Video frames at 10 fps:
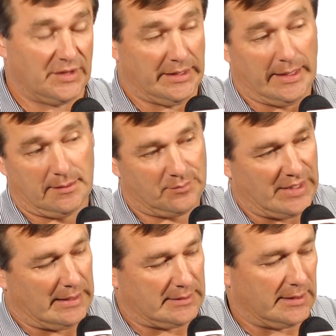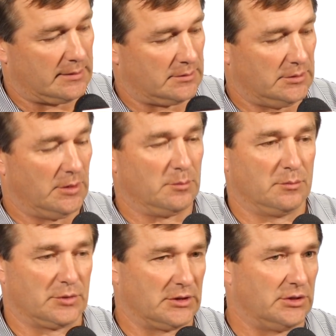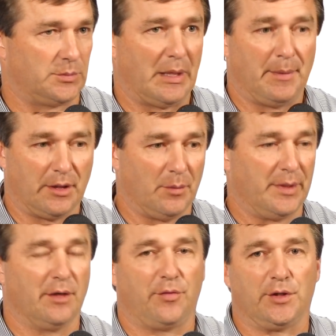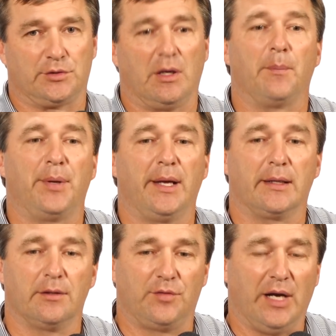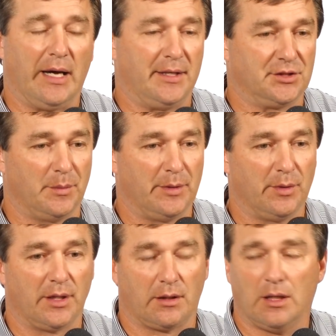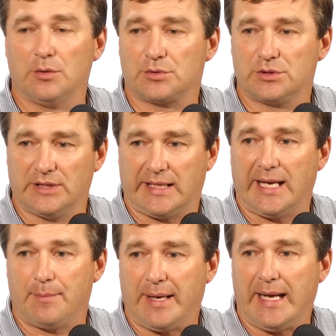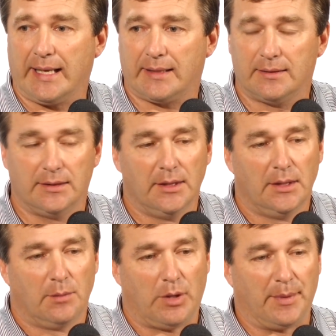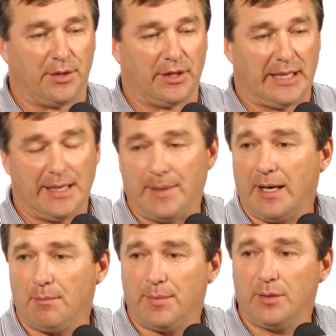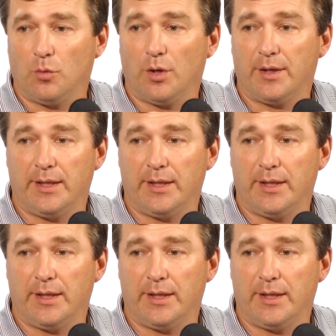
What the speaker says: Yeah, I think, you know, McGlinchey's probably going to be a first-round pick. If not, he's going to be really close, because he came back and probably could have came out and been one.